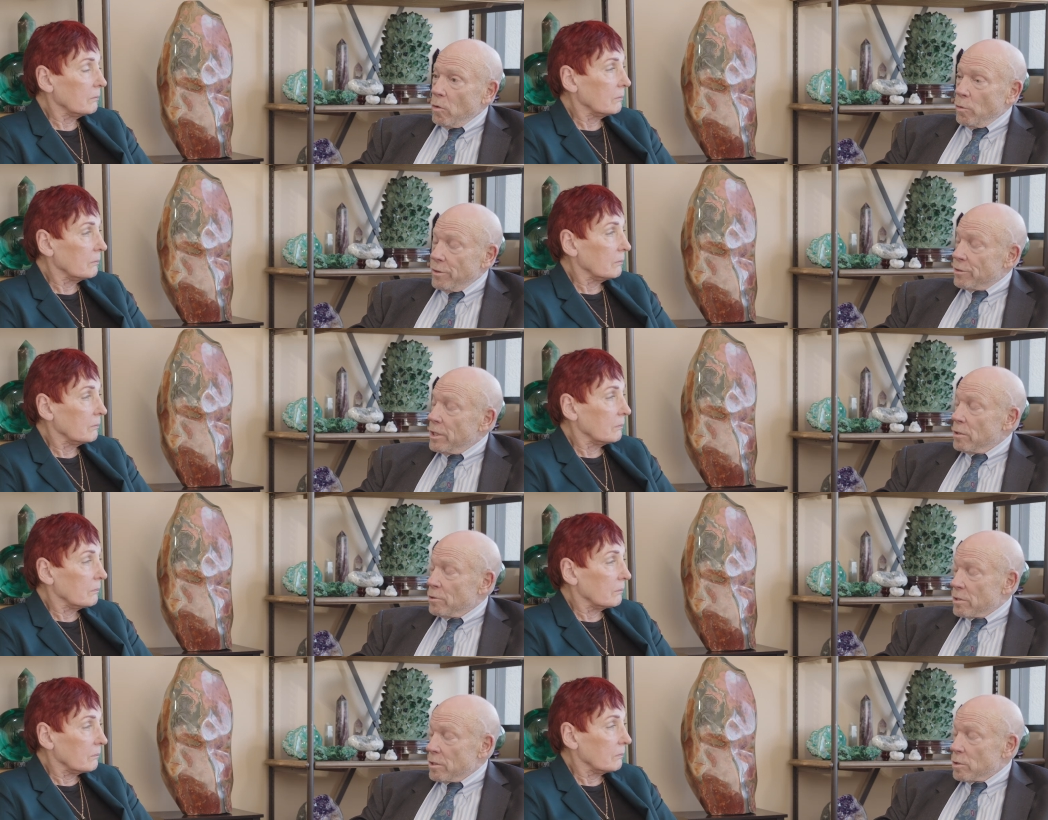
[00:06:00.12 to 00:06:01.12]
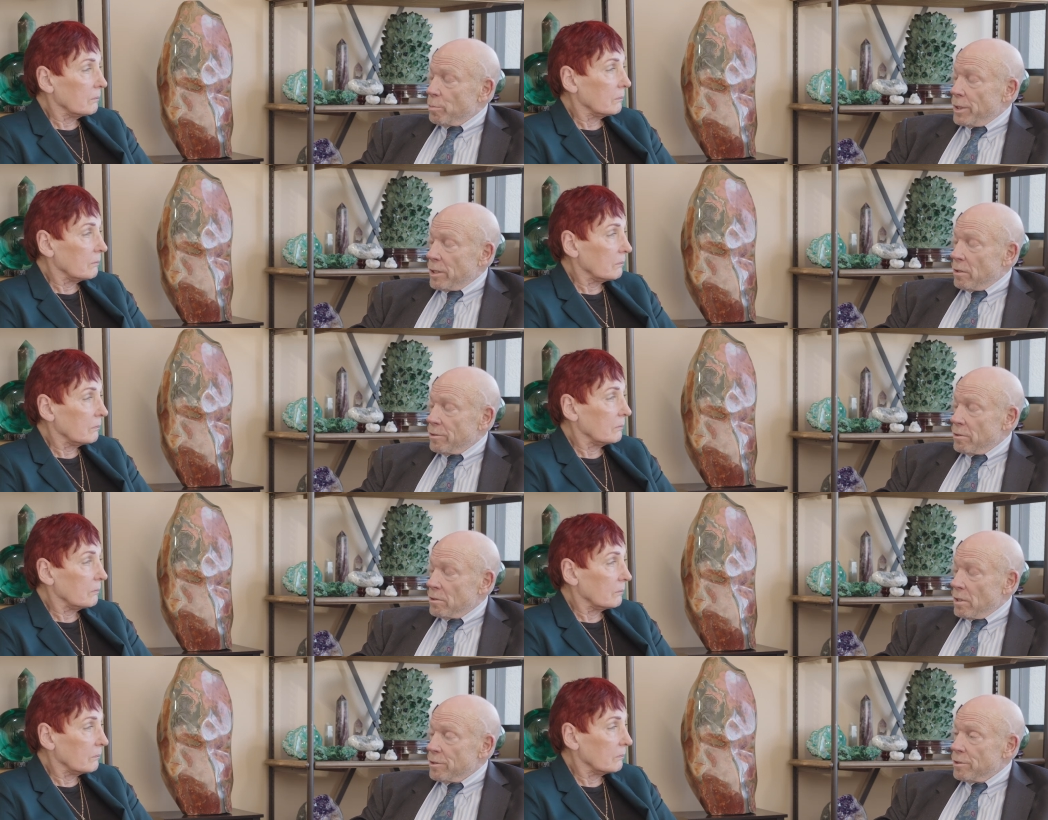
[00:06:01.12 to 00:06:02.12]
Speaker 1: we've seen those disappear under
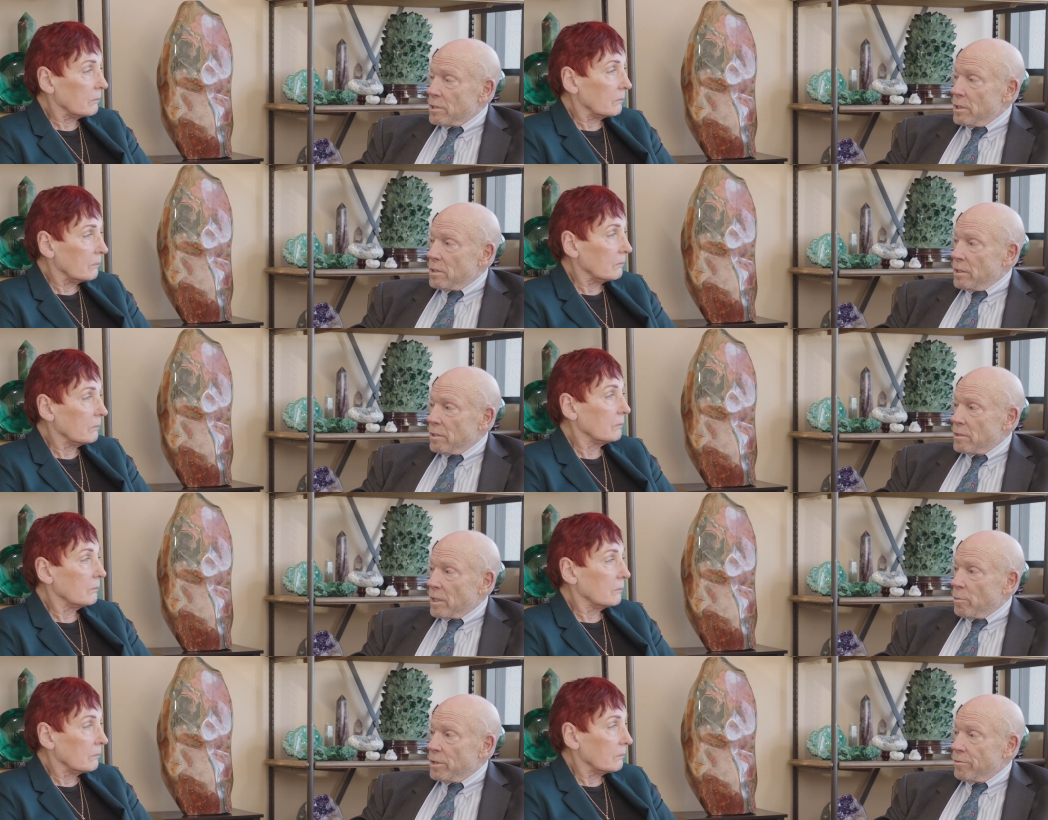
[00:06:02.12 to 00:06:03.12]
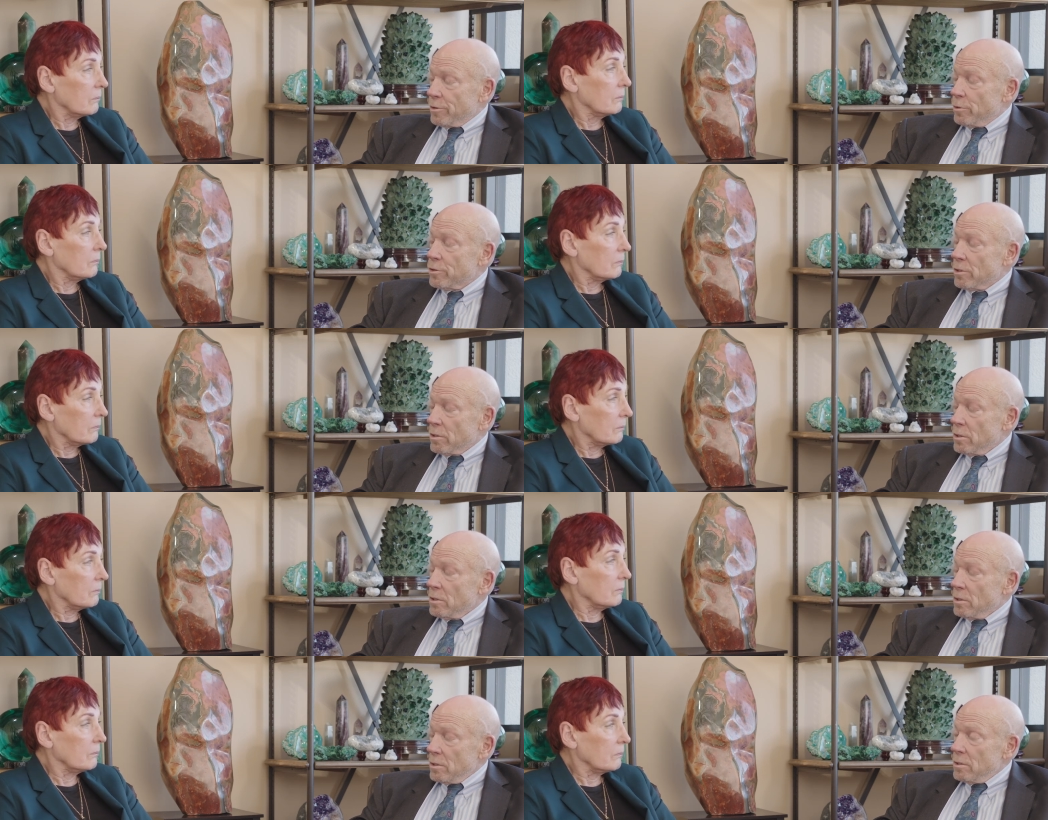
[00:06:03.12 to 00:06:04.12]
under ct exam in the future
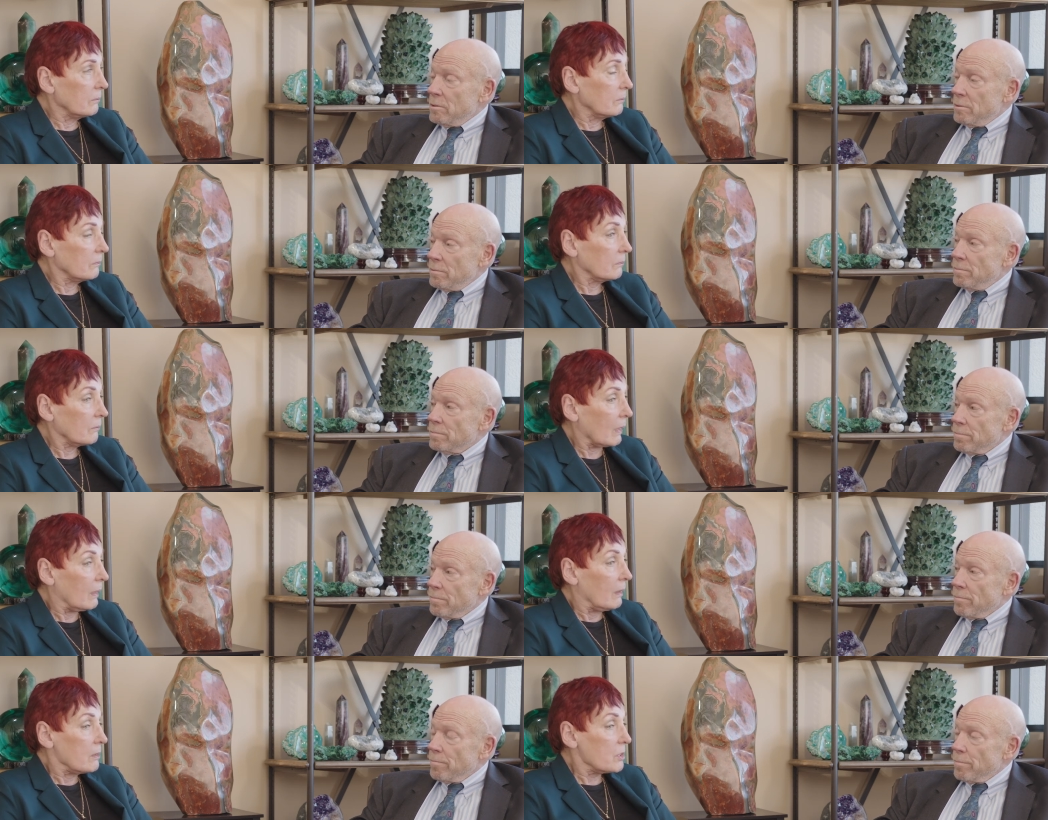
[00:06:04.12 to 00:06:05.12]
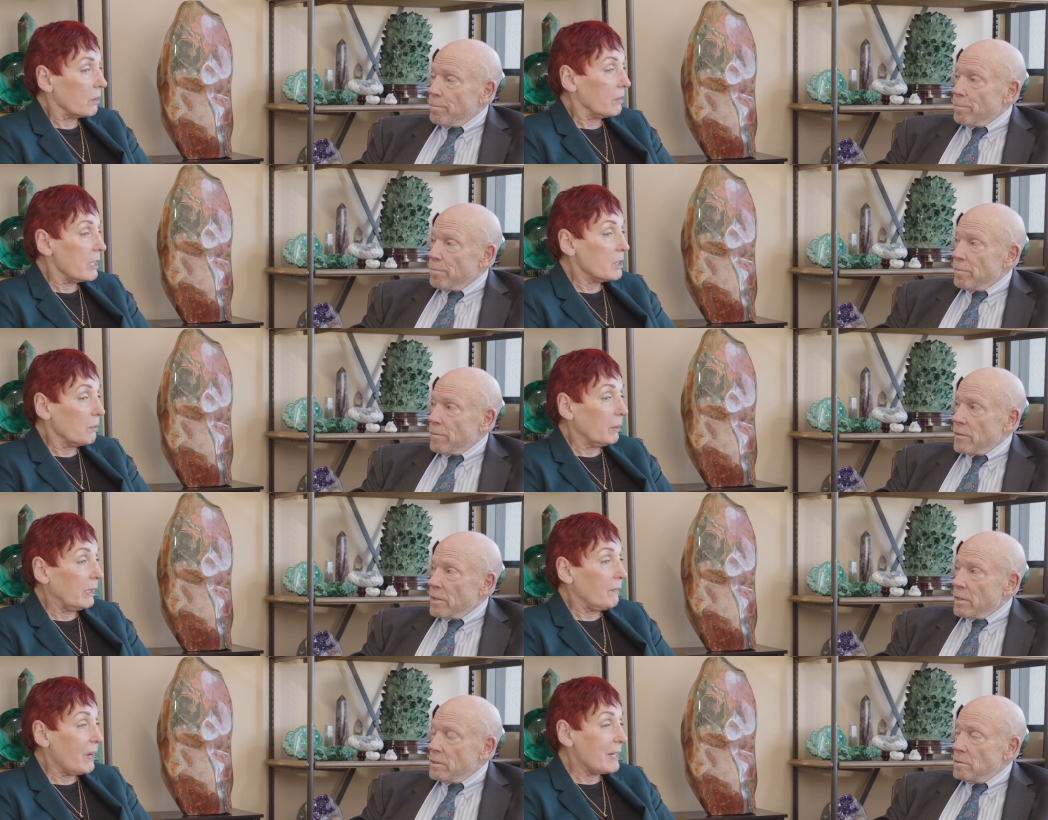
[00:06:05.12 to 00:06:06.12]
Speaker 2: mm-hmm. so it's a
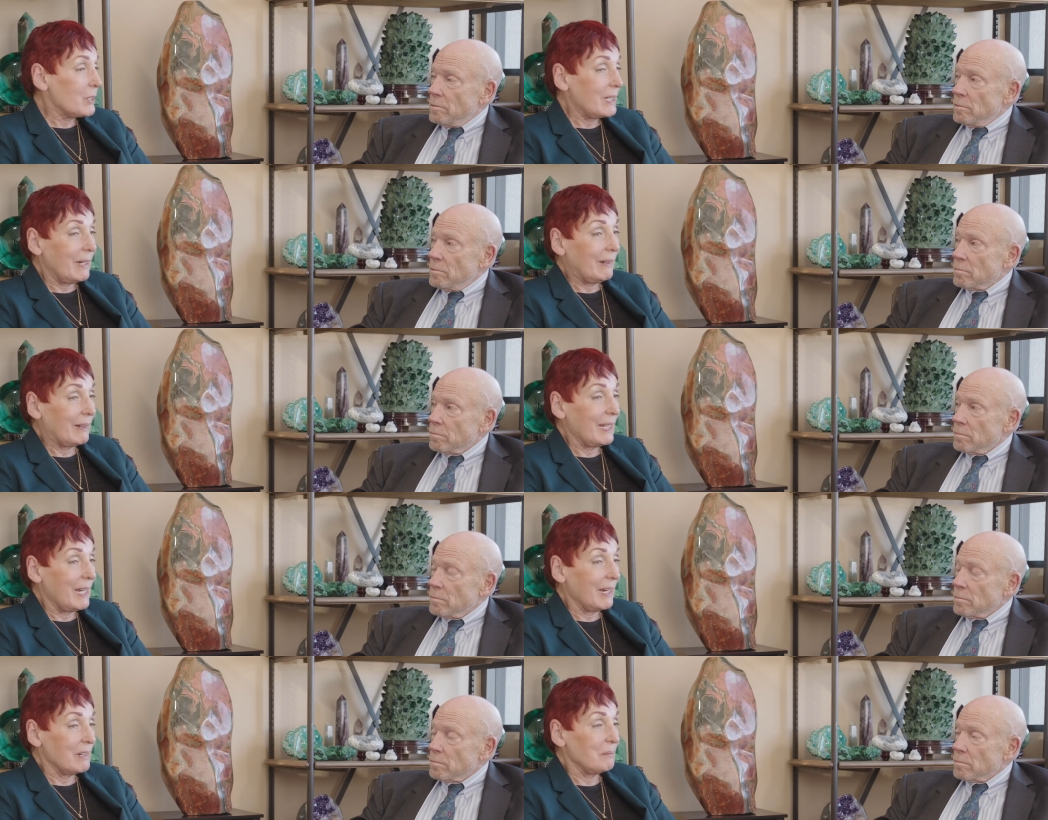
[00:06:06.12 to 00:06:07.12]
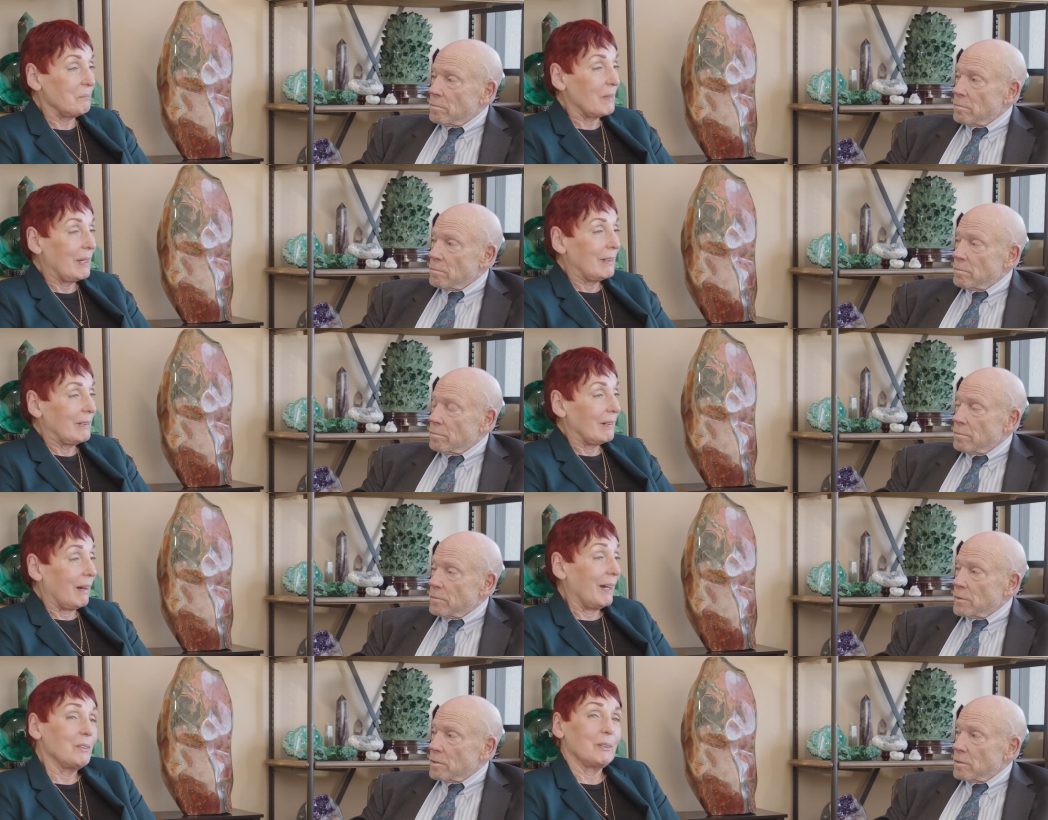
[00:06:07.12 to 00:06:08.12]
really fascinating thing and
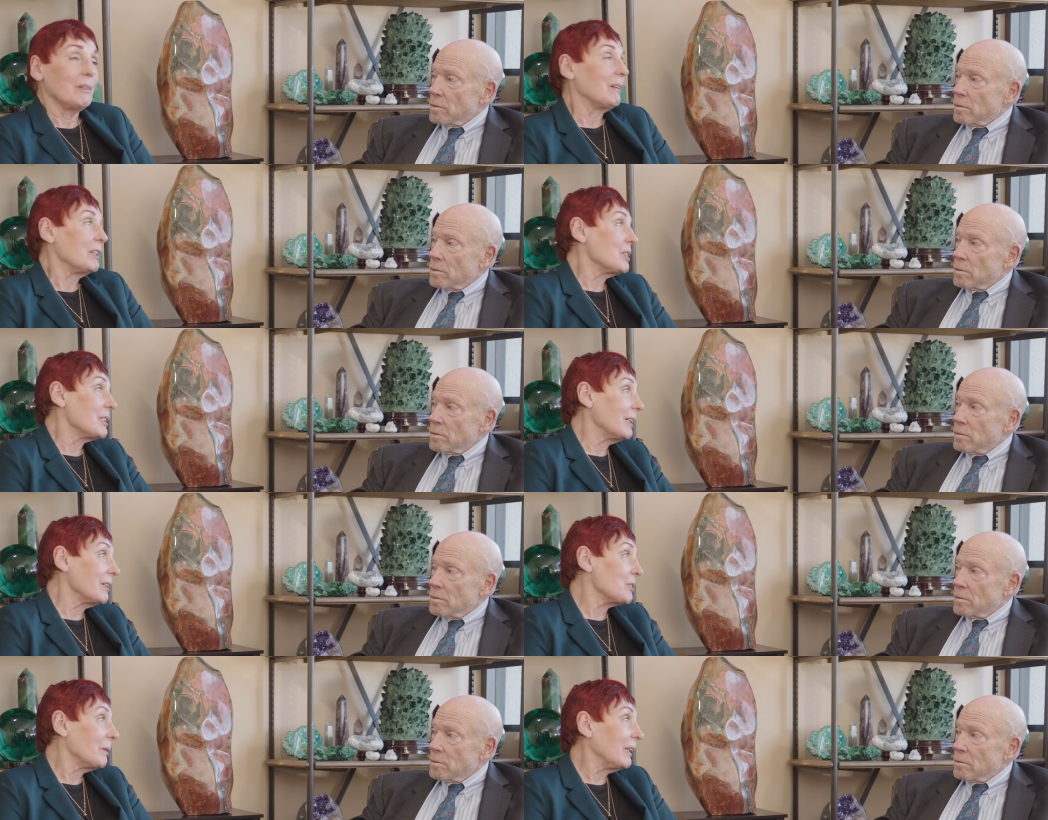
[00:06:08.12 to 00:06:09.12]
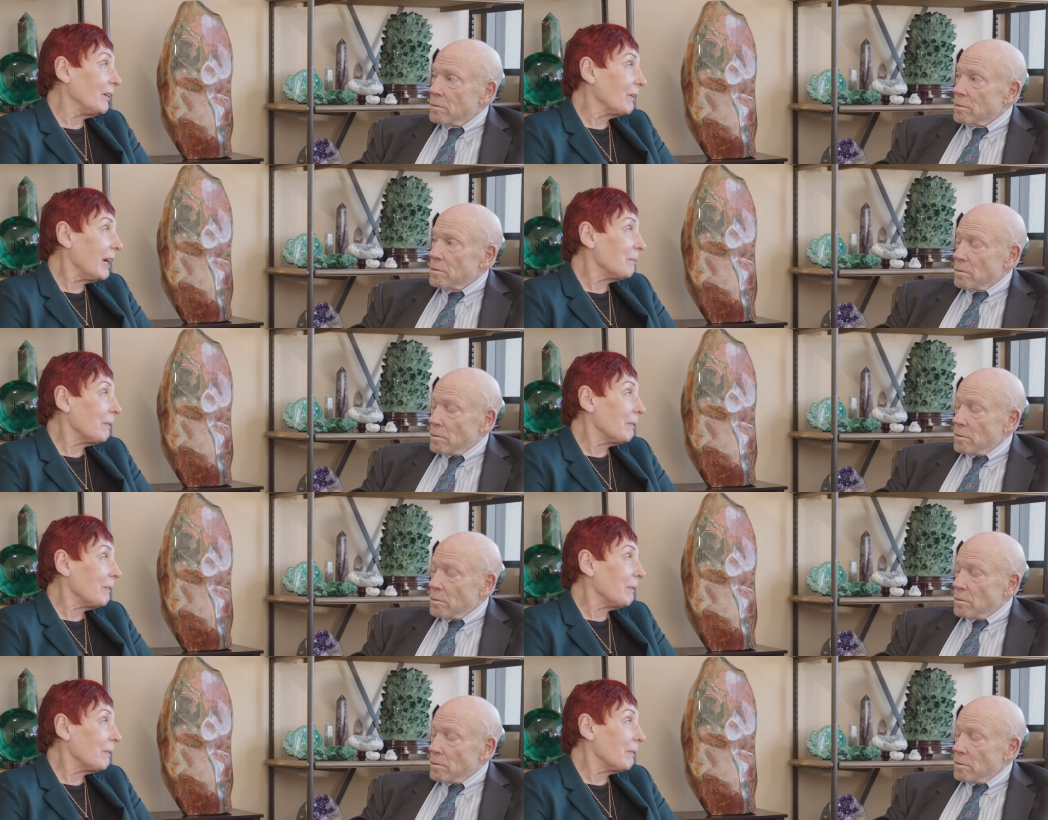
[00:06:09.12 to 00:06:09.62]
I don't know. I just think it's really great,